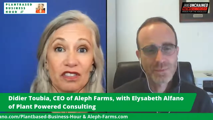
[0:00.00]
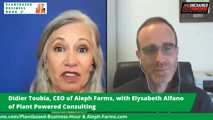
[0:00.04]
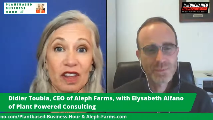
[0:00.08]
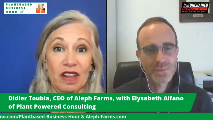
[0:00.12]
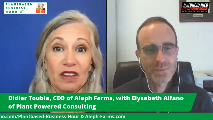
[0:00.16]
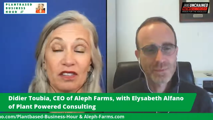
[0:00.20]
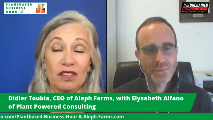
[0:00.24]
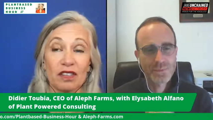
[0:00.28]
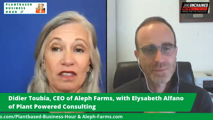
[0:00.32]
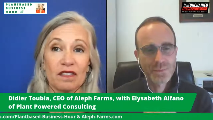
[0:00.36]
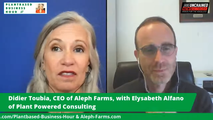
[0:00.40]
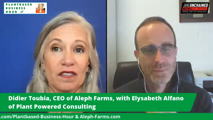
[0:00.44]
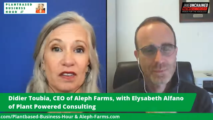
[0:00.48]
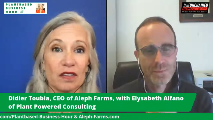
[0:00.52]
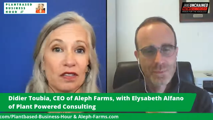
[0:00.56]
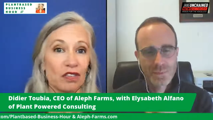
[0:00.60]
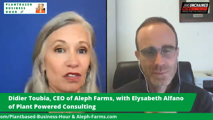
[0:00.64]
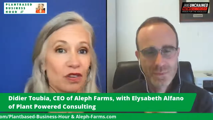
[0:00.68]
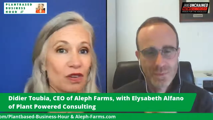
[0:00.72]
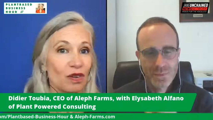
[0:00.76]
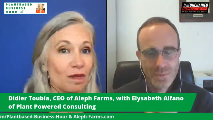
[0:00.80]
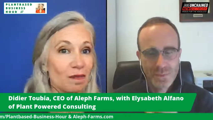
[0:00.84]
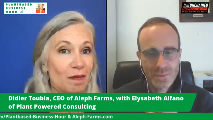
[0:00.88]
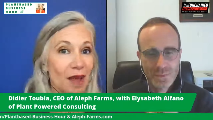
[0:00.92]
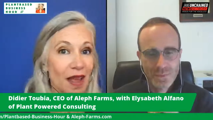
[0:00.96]
Speaker 1: change the
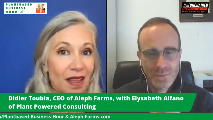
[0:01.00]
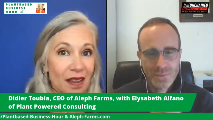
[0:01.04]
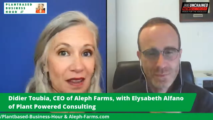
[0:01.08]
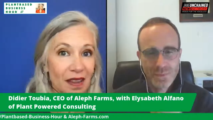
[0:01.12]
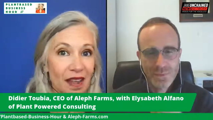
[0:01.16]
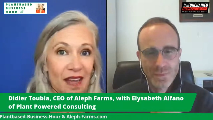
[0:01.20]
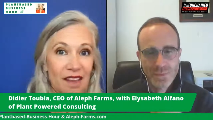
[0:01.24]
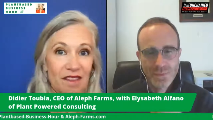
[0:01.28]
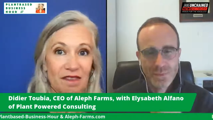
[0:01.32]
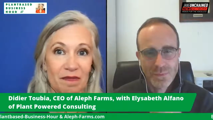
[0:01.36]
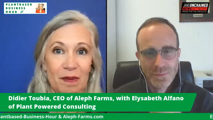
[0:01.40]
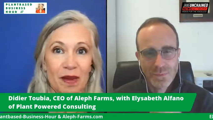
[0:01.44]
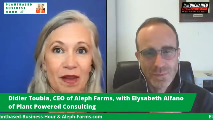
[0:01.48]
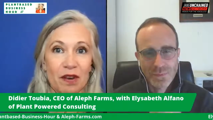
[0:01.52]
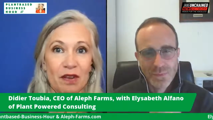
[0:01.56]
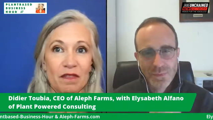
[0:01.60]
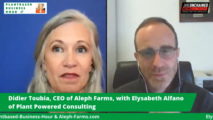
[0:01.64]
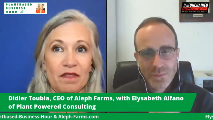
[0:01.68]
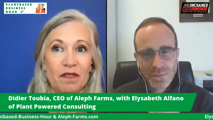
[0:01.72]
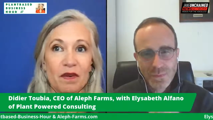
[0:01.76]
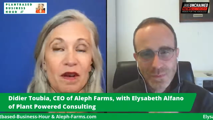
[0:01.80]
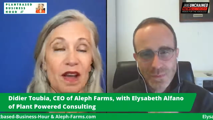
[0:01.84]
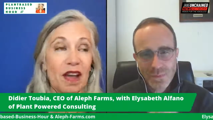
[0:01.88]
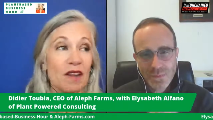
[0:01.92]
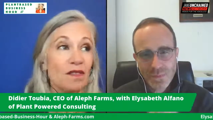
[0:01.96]
future and make life
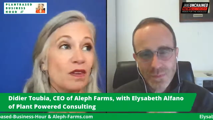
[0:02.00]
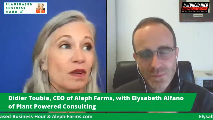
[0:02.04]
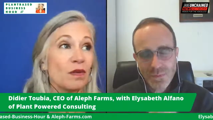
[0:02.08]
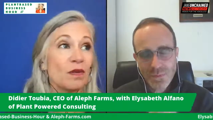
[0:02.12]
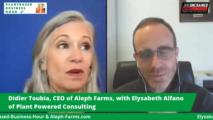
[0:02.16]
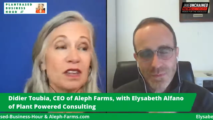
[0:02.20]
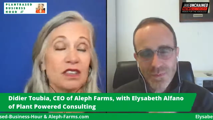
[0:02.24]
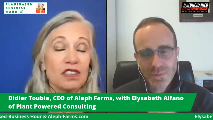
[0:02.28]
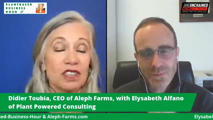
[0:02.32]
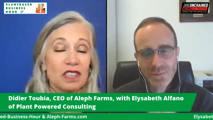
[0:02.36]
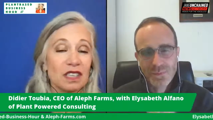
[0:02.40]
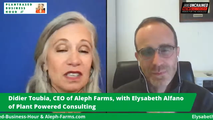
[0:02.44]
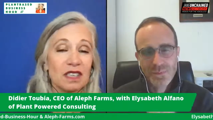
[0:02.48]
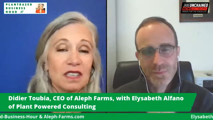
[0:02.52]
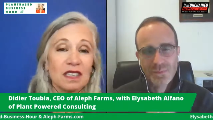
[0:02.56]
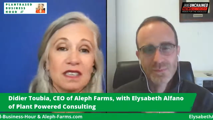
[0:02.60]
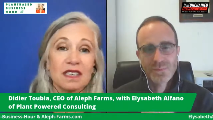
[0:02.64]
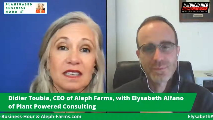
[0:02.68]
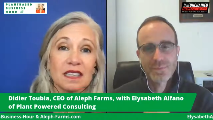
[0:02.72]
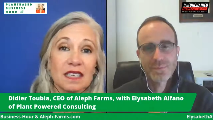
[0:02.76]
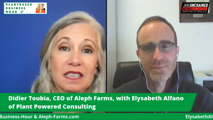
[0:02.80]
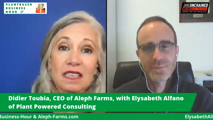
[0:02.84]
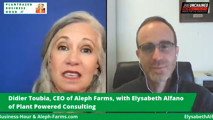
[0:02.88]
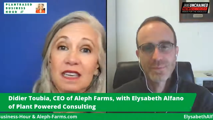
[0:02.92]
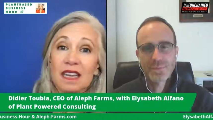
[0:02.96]
better for everyone, just
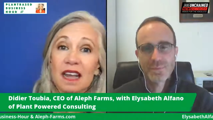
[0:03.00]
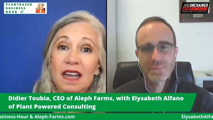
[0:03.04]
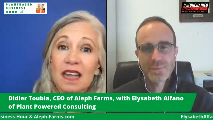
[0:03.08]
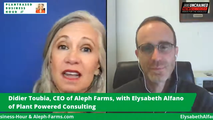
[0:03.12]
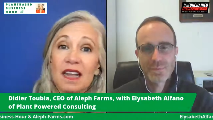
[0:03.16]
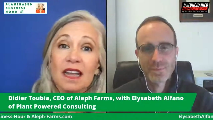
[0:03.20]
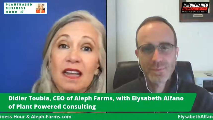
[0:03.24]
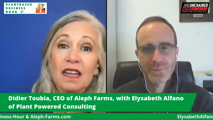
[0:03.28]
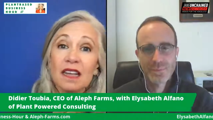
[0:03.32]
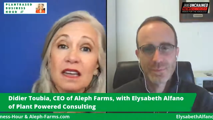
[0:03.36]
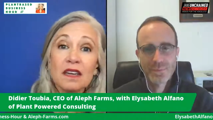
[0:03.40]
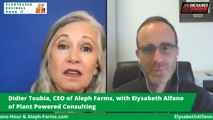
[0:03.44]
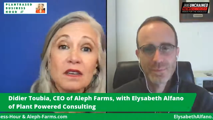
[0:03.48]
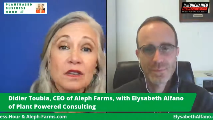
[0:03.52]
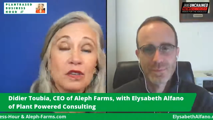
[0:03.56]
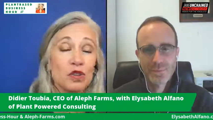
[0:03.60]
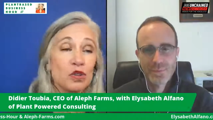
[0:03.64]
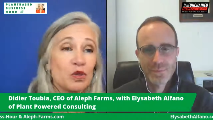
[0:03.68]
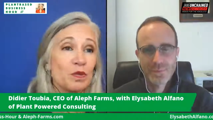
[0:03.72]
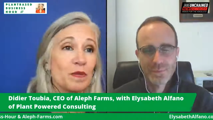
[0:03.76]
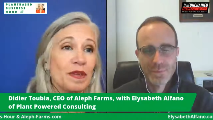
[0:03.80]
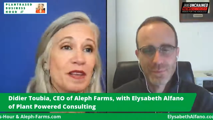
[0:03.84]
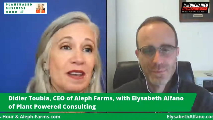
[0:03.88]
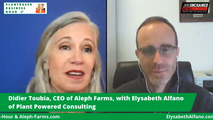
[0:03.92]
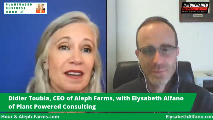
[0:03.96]
as Didier
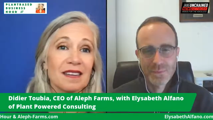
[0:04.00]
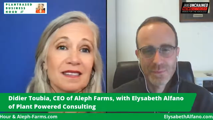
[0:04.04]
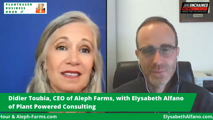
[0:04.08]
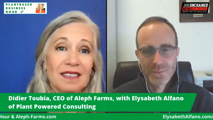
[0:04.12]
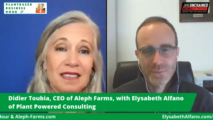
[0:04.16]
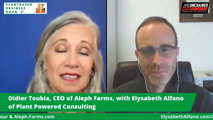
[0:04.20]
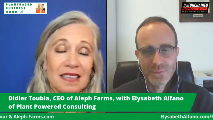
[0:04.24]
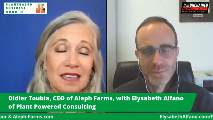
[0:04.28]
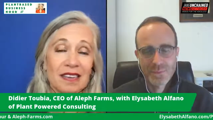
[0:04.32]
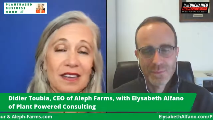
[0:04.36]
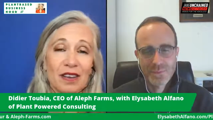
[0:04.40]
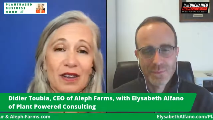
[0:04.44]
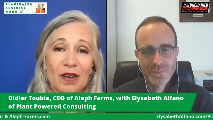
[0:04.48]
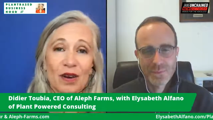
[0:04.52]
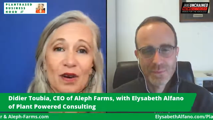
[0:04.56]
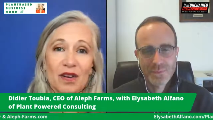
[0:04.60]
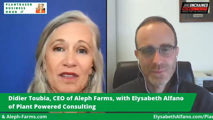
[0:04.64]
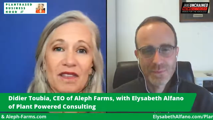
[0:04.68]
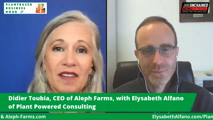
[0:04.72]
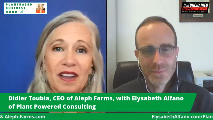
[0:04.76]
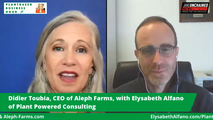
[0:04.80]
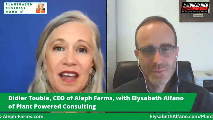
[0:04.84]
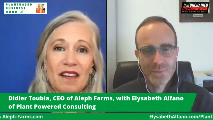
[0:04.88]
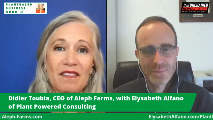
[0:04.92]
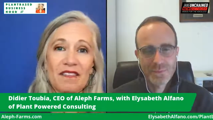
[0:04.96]
Toubia,
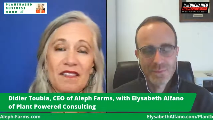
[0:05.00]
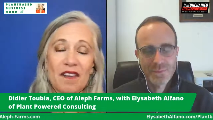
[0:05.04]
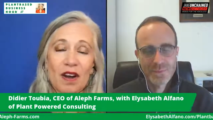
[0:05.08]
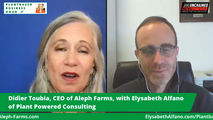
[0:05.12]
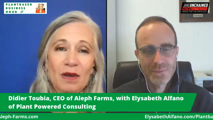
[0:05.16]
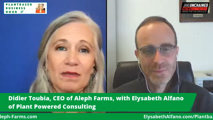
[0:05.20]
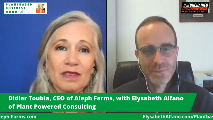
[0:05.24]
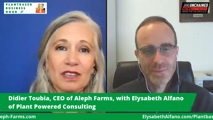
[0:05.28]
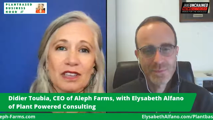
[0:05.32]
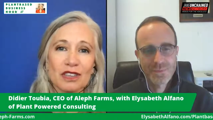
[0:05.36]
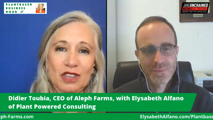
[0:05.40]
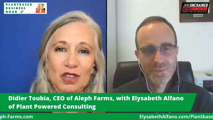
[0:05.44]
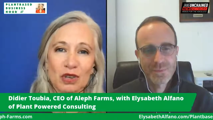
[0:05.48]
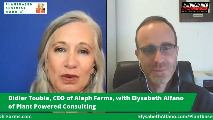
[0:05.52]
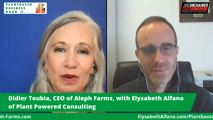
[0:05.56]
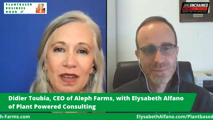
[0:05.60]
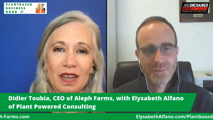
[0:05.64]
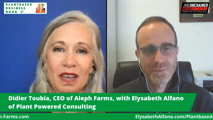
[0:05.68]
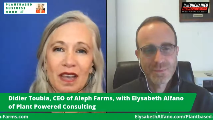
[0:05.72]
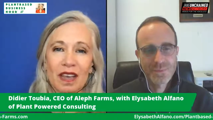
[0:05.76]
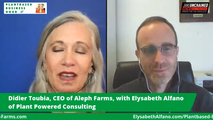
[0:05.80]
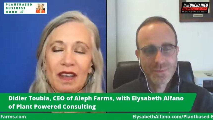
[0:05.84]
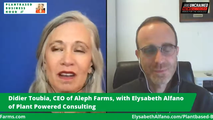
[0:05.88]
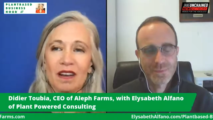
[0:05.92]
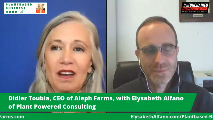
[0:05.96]
CEO of Aleph Farms, is
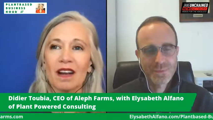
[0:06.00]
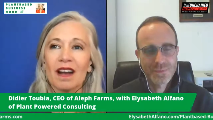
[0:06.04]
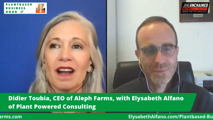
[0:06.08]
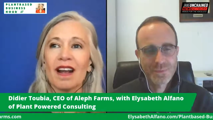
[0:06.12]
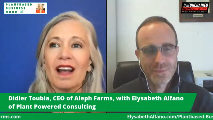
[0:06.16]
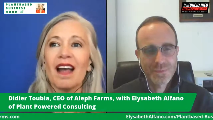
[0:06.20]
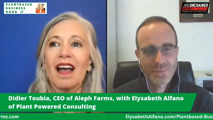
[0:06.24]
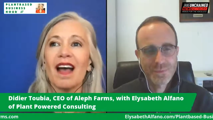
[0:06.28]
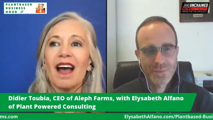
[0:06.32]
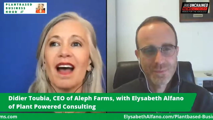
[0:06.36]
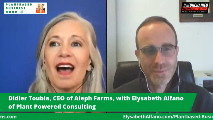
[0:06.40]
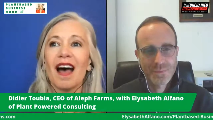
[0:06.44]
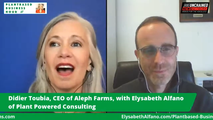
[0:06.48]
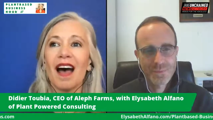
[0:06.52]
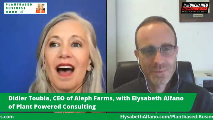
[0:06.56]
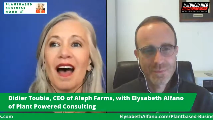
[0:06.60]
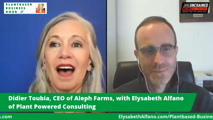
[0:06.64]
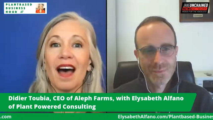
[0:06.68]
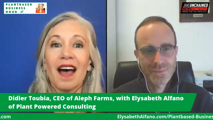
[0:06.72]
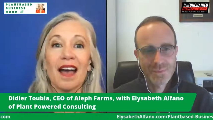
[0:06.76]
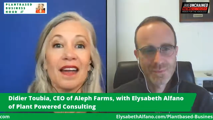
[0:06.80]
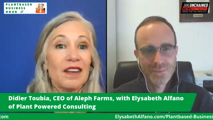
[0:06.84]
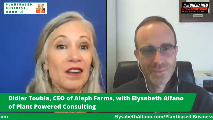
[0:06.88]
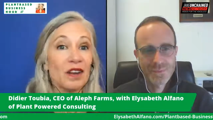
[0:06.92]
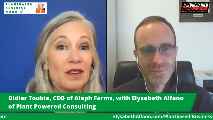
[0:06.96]
doing here,
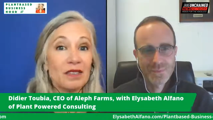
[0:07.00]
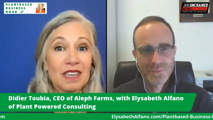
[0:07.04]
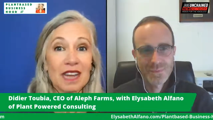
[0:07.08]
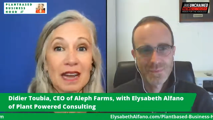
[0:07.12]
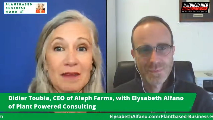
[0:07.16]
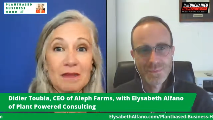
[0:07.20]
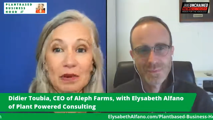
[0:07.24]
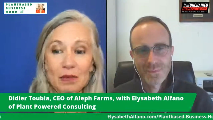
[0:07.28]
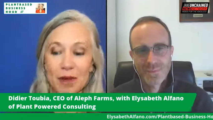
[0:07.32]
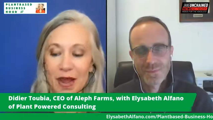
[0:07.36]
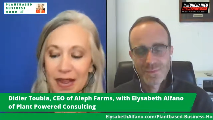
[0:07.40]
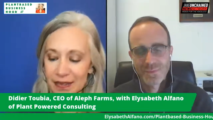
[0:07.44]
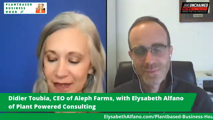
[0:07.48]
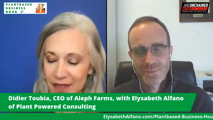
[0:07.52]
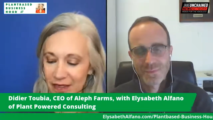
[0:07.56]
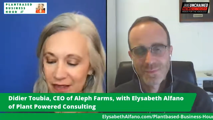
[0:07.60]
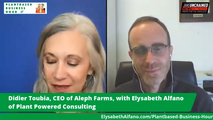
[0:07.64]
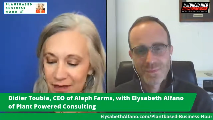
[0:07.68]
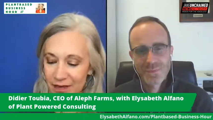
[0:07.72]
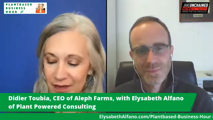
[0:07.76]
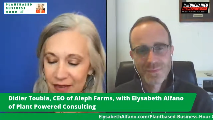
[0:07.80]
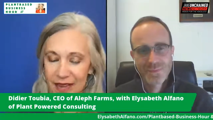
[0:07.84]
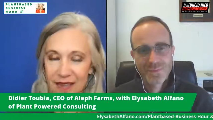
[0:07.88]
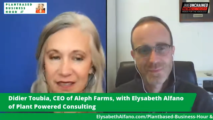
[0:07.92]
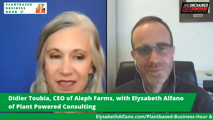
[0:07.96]
uh, no time to
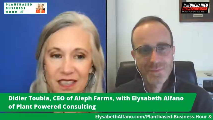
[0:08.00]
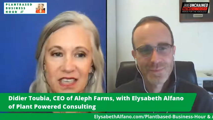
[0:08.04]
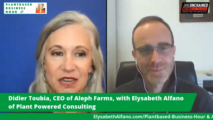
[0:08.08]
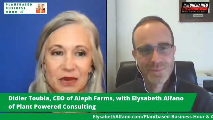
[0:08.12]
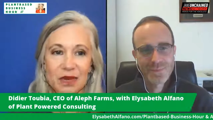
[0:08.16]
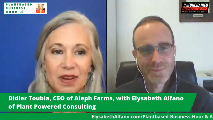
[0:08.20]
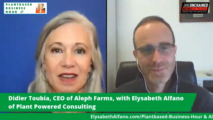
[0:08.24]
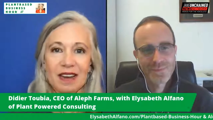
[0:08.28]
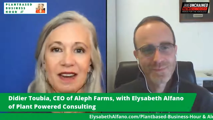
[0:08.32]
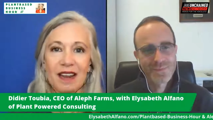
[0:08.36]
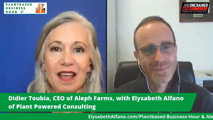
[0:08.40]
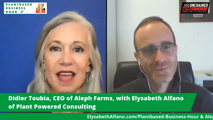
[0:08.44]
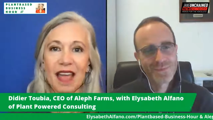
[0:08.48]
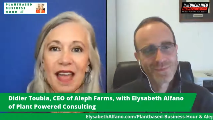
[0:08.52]
waste. Get to it.